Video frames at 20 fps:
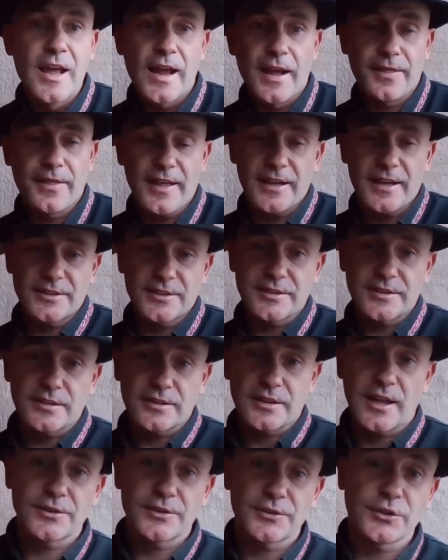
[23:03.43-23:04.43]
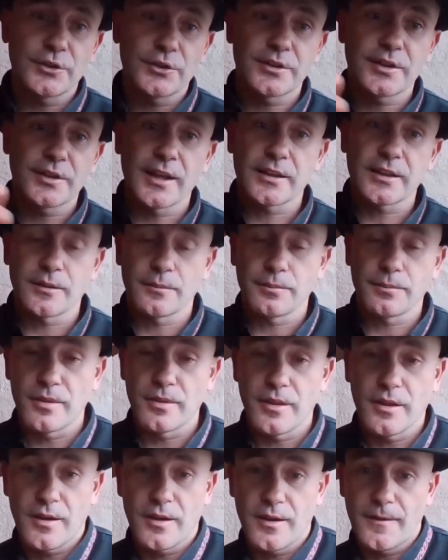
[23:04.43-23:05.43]
And that just allows you to take
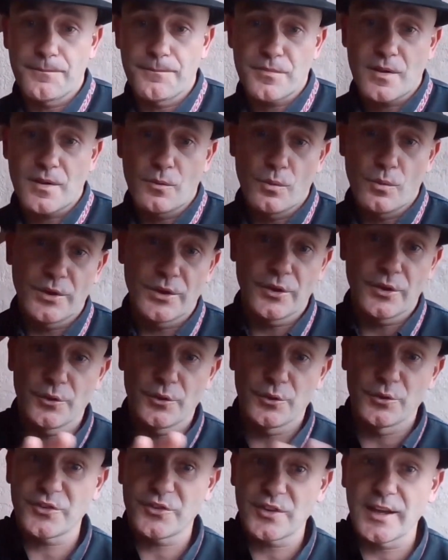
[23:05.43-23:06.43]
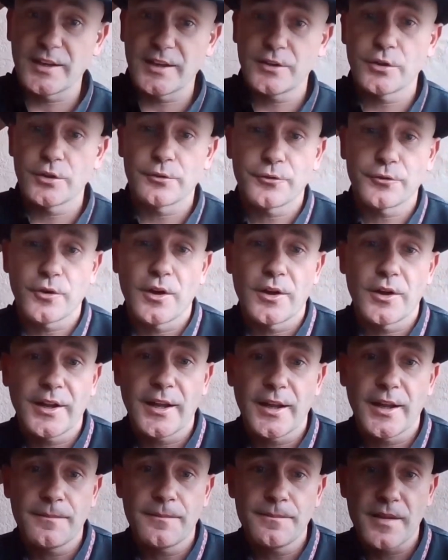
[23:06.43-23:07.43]
when you stay to the front
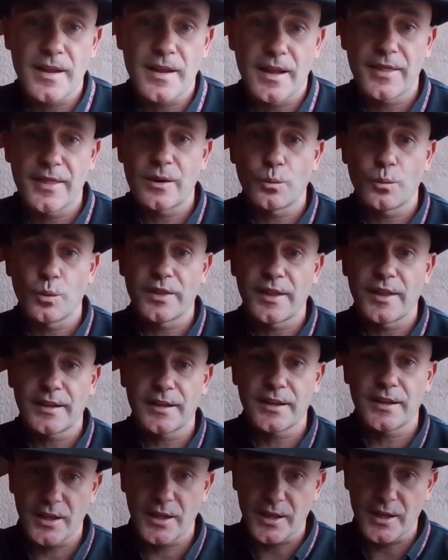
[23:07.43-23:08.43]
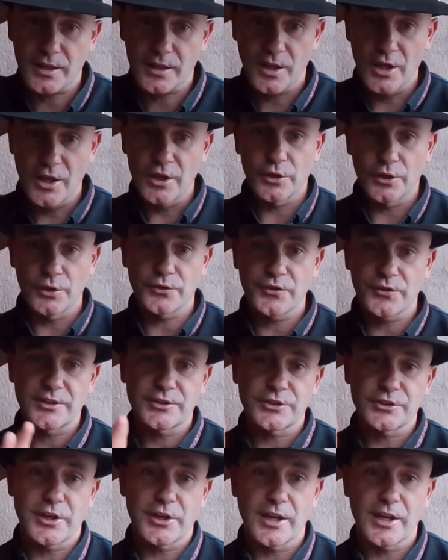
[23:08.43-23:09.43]
end, and then when they kick, you
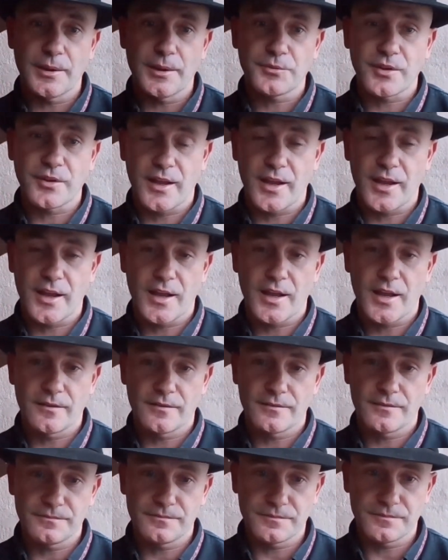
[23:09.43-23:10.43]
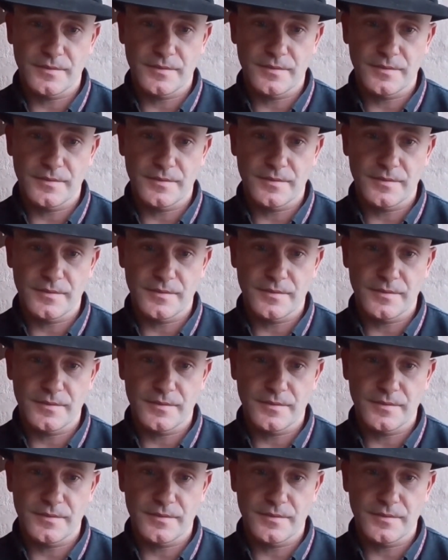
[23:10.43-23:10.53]
set your hips and